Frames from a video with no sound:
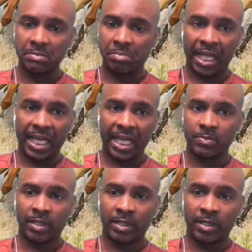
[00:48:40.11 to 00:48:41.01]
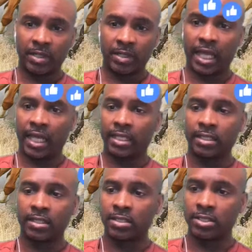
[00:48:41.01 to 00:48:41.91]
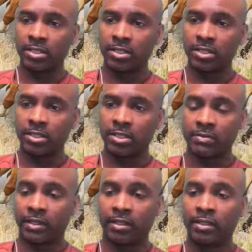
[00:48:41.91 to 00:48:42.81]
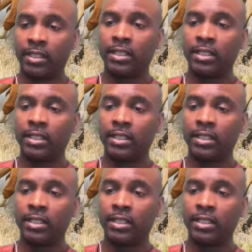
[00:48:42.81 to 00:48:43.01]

as bad as what they say and the Jews in Israel.